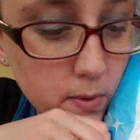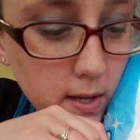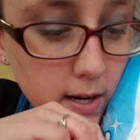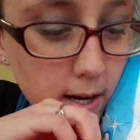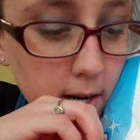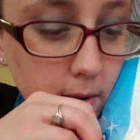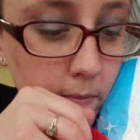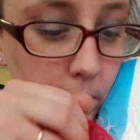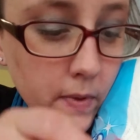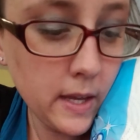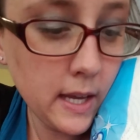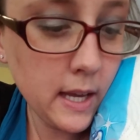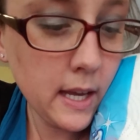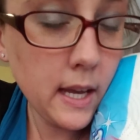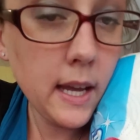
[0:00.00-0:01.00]
there.
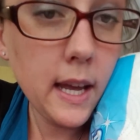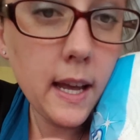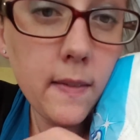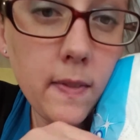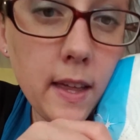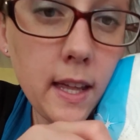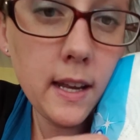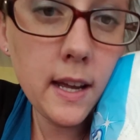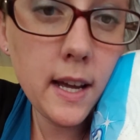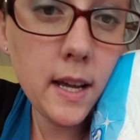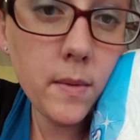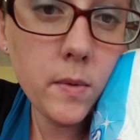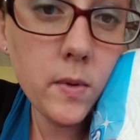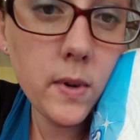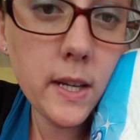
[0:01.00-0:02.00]
And then I
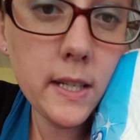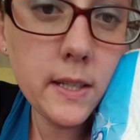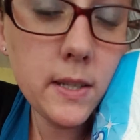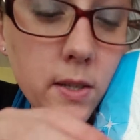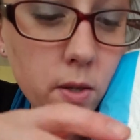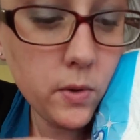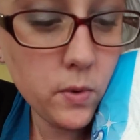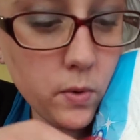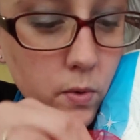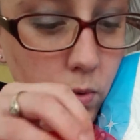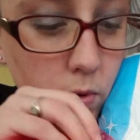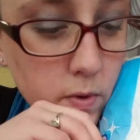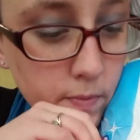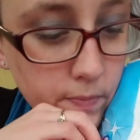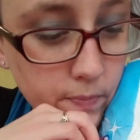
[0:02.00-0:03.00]
am going
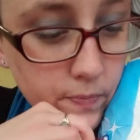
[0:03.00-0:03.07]
to